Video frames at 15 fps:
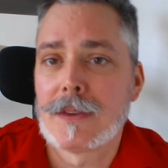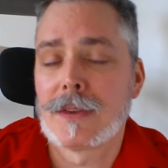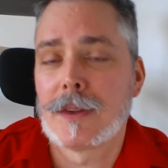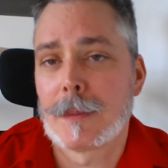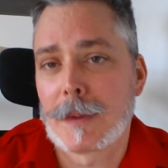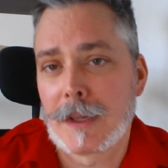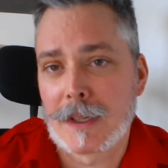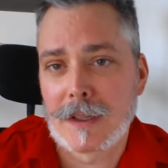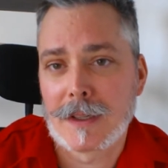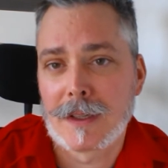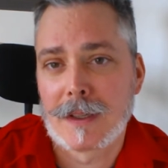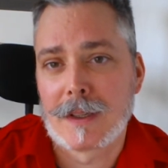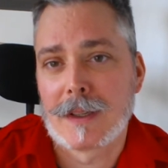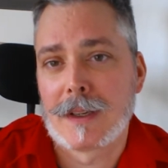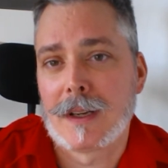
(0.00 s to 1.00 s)
in something
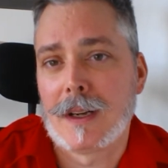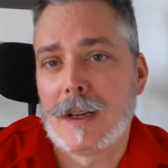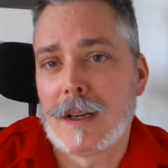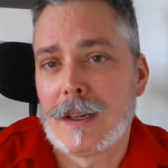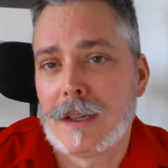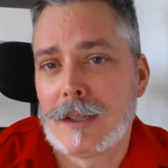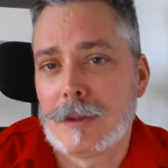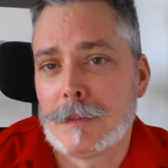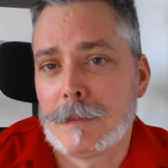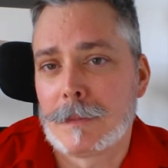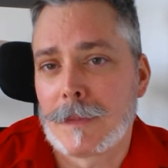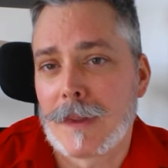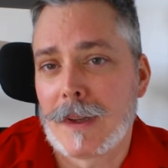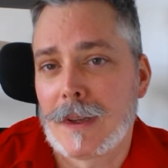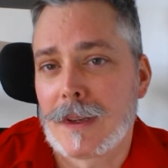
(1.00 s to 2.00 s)

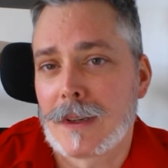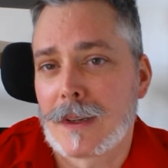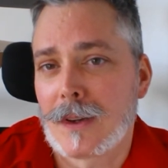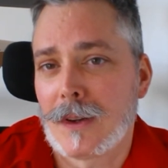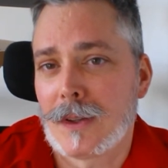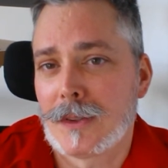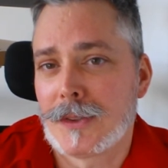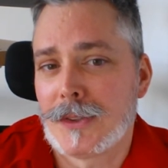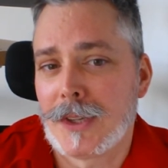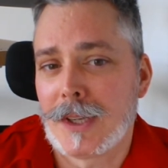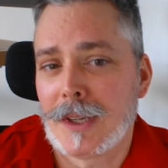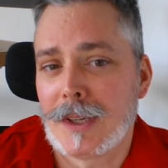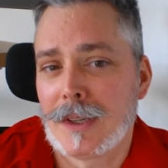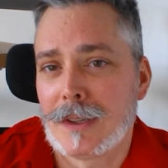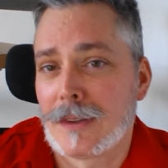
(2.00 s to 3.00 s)
called,
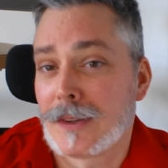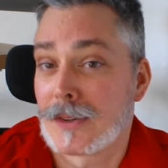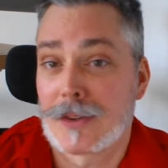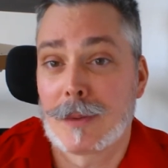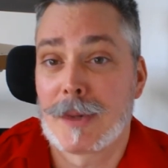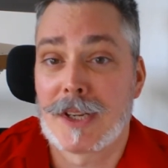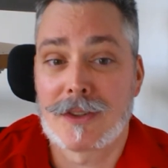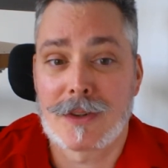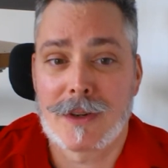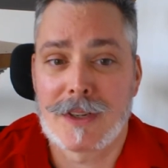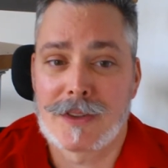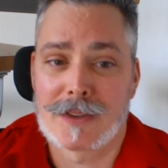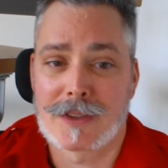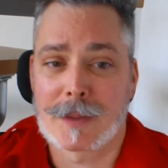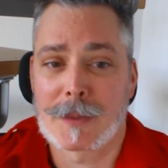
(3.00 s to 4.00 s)
there's so many
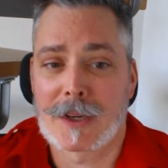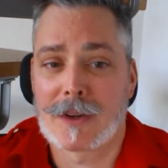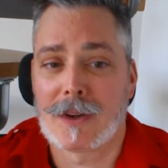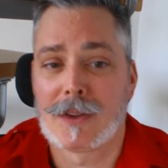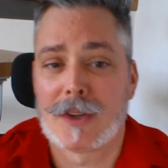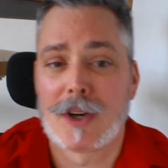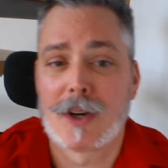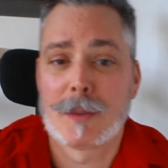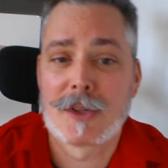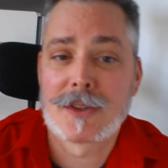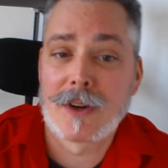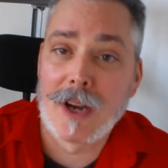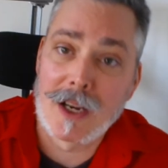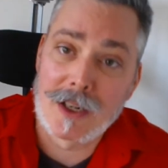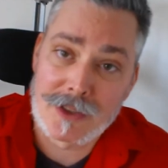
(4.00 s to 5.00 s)
choices, something called
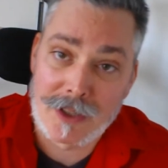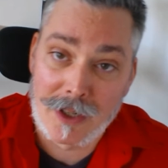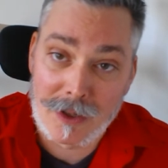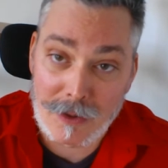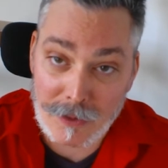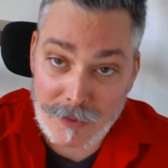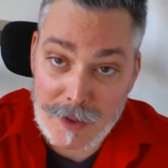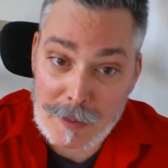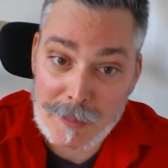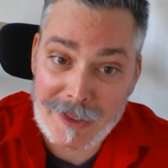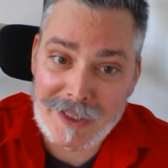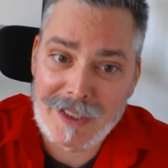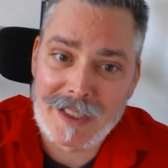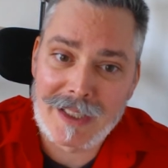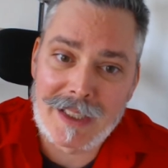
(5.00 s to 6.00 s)
arbitrage, or the
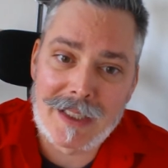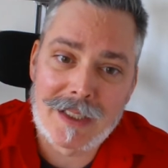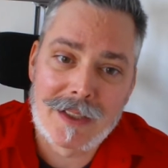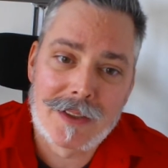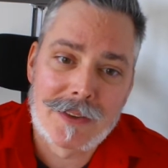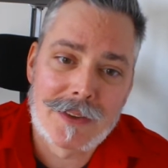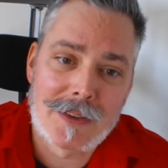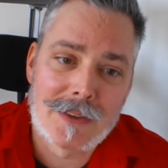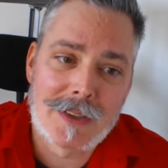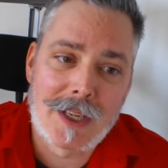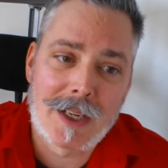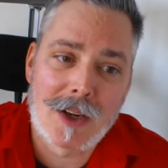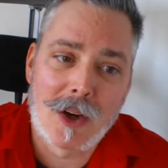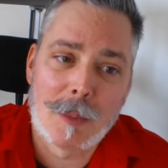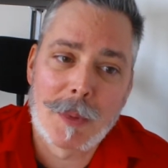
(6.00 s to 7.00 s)
ability to
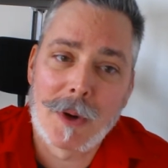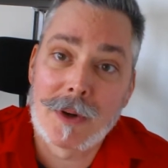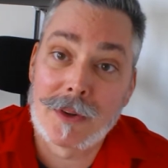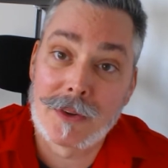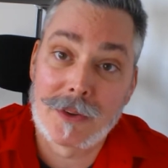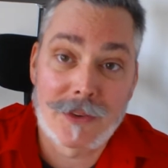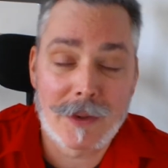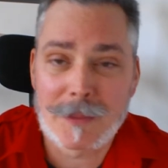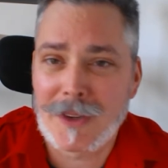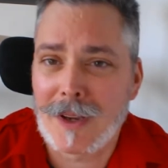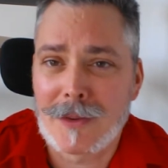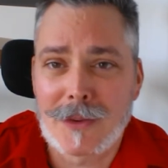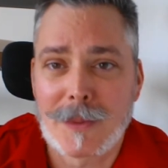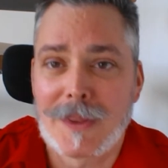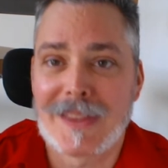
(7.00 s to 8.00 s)
take all partners,
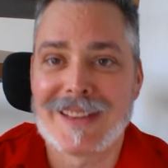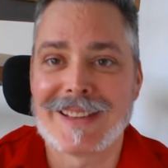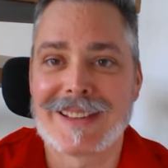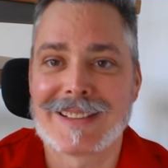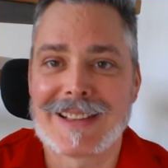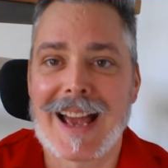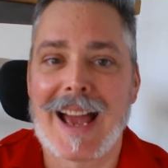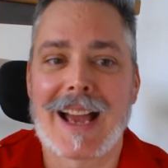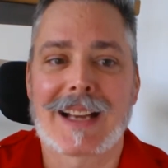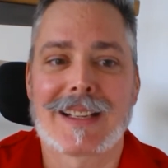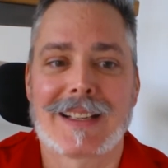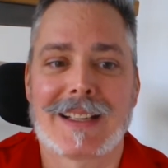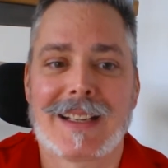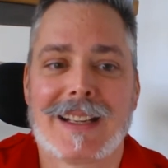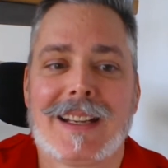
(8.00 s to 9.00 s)
sometimes with the exact